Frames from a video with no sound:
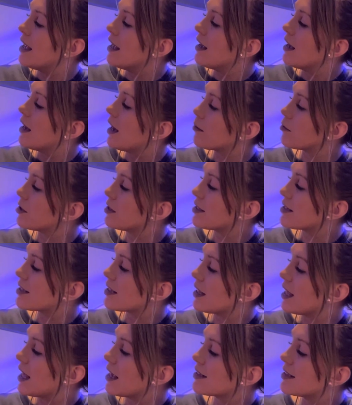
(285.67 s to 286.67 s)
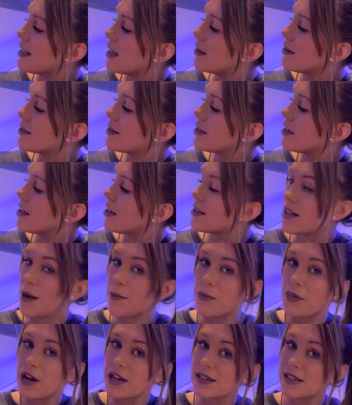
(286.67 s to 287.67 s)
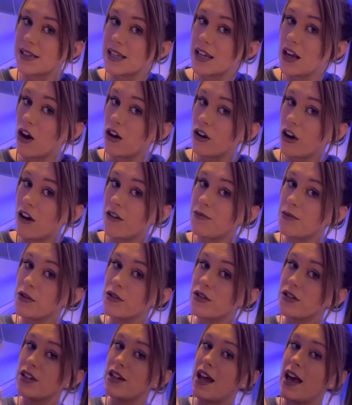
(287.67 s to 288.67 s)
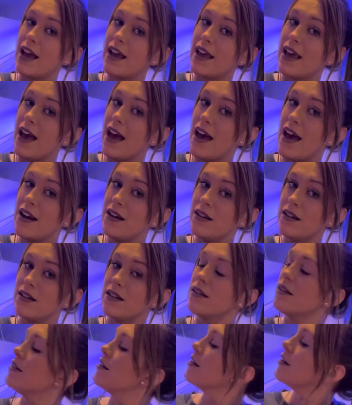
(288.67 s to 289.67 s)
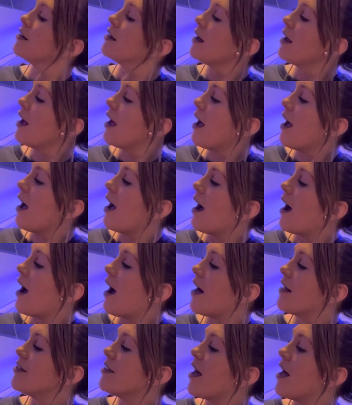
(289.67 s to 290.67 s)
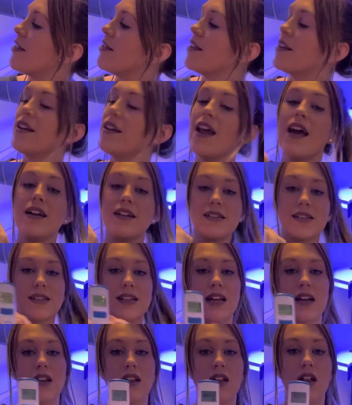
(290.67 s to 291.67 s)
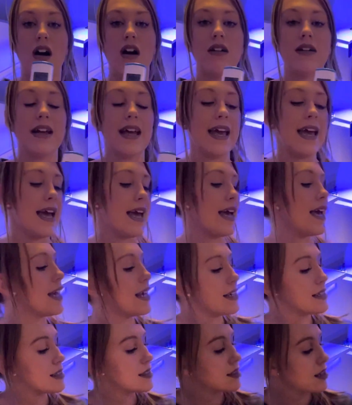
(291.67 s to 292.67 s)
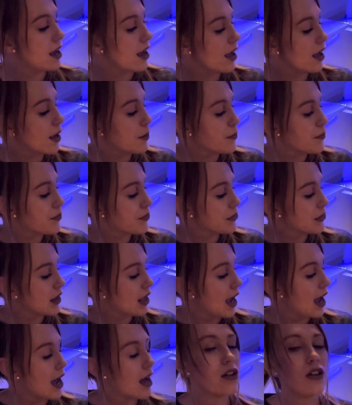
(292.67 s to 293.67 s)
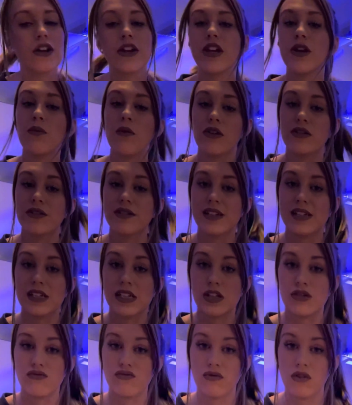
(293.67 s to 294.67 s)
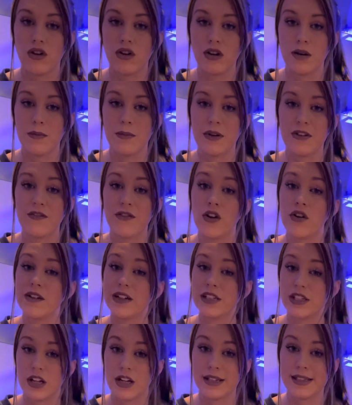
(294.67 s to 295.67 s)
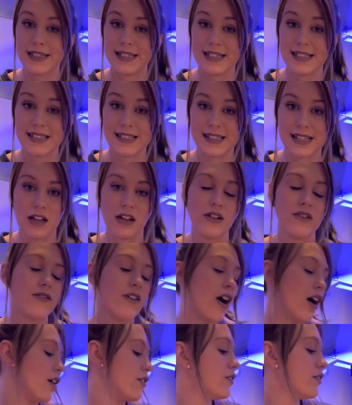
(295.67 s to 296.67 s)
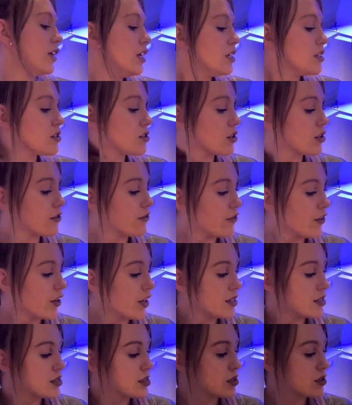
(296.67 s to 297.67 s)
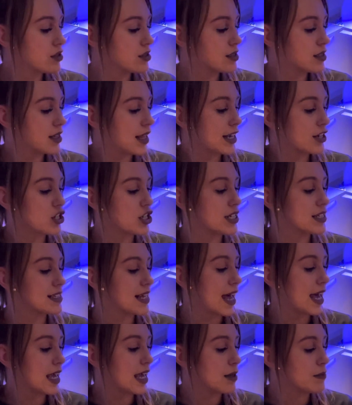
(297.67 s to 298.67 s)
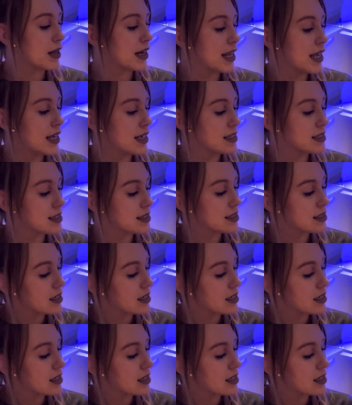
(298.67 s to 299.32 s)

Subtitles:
I'm going to select Celsius and press the on-off button again. And then the next thing along is how long you want it to run before it turns itself off. So the first selection is 8 minutes.